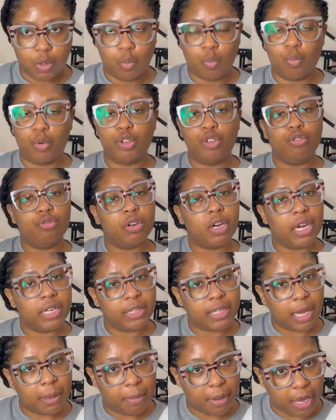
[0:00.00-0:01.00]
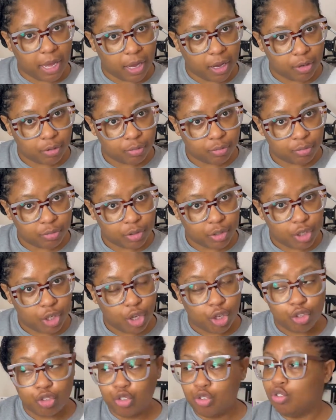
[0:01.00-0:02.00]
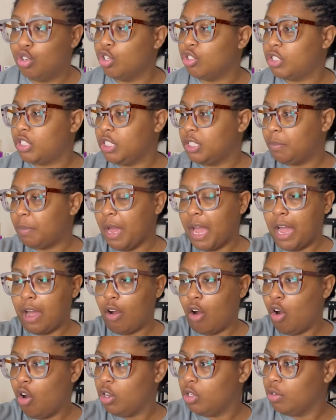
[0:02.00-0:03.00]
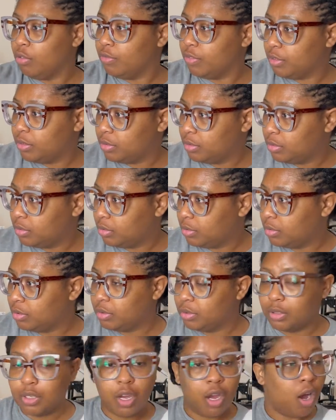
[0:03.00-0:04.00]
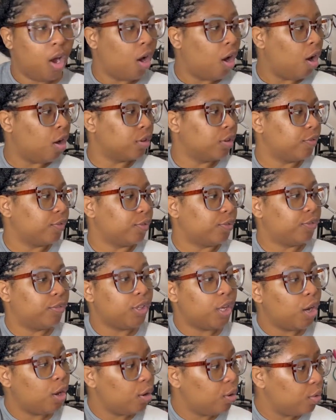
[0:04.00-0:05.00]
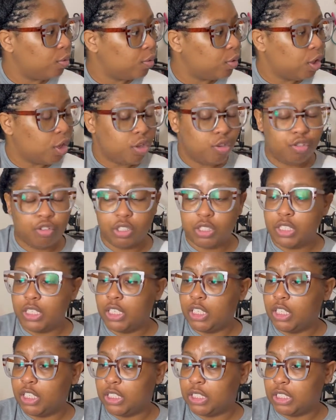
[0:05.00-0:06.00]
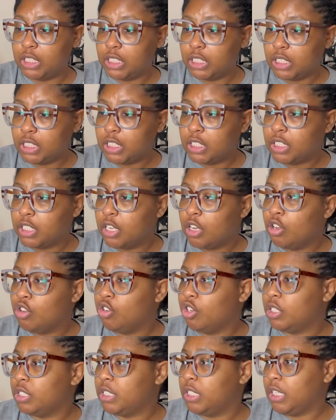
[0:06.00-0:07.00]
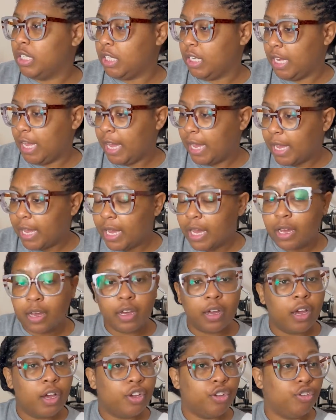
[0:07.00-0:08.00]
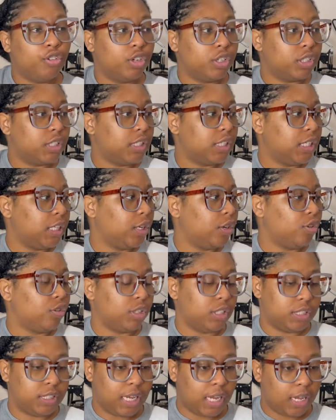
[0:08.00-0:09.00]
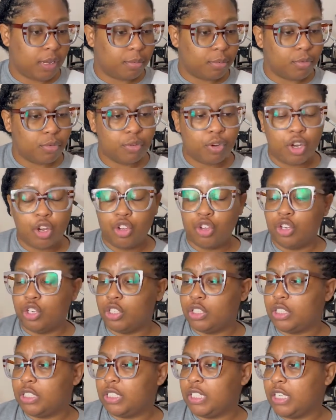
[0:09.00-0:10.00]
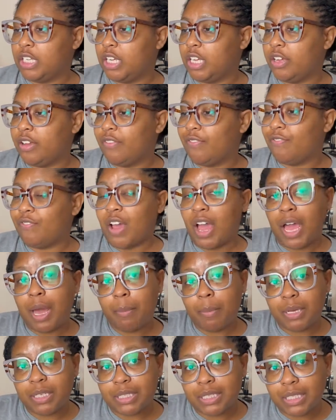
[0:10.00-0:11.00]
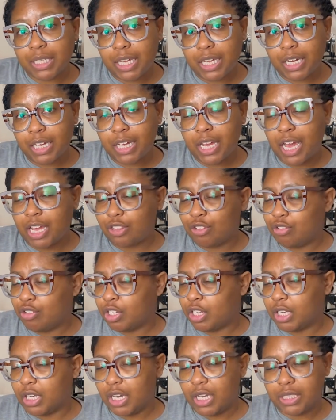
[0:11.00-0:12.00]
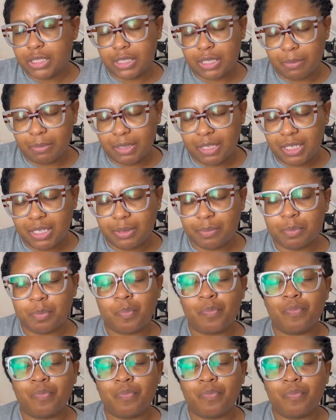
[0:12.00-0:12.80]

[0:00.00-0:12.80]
when you cut that pile, you're gonna see the pile all over the flow. You're gonna see it in your scissors, you're gonna see it in your hair, you're gonna see it on the table, you're gonna see it 5 months later after you done cut something.